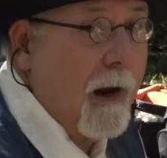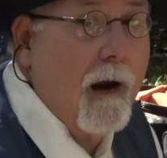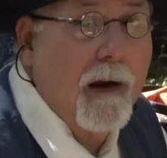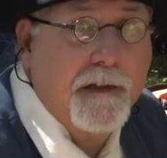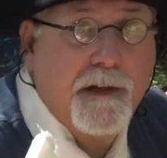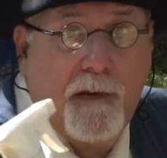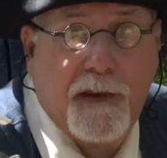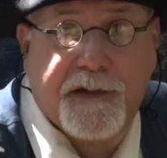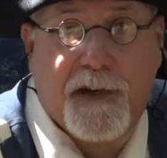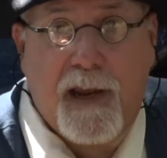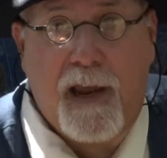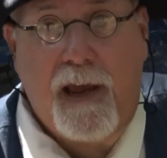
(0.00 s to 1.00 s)
All right, so this
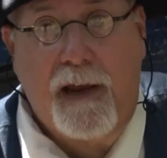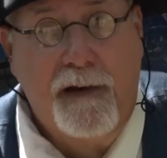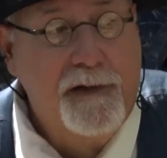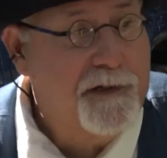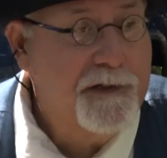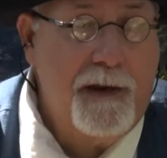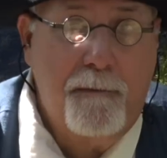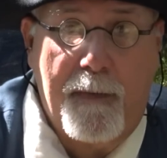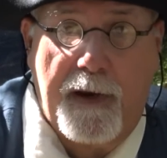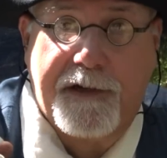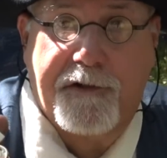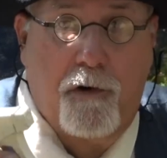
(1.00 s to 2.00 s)
can is just a
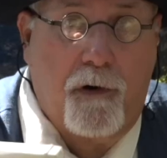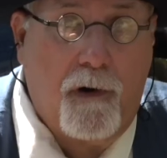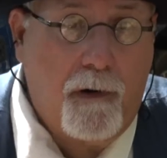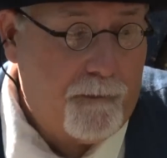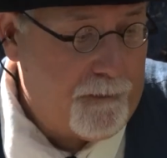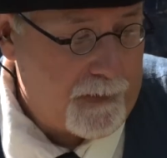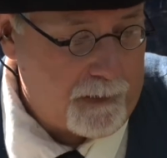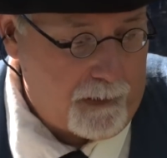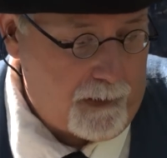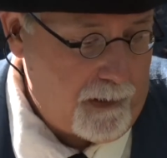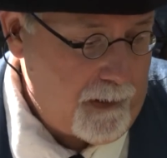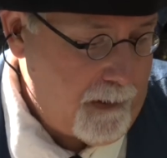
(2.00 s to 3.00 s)
mixture of
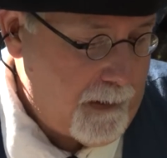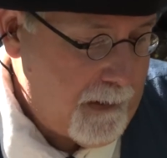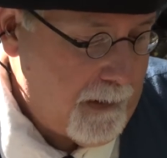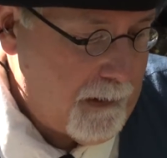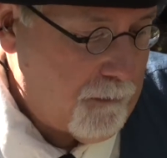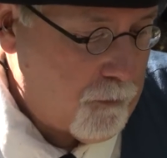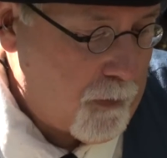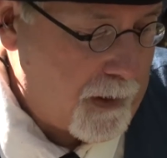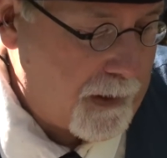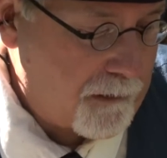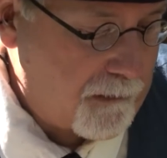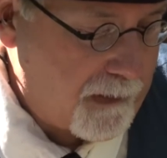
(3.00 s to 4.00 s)

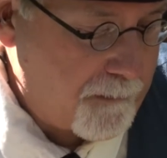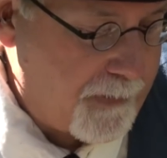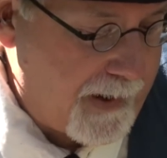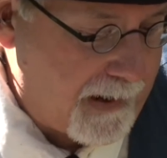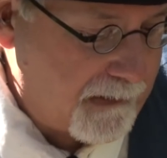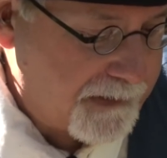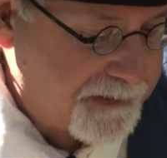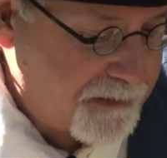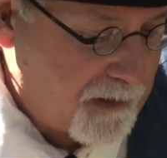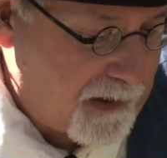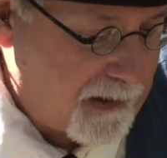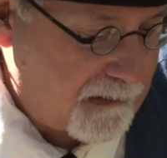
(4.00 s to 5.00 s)
water and
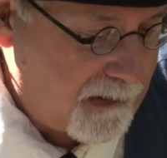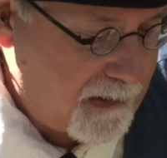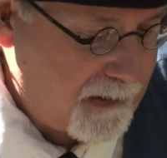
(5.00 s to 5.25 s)
ballistol.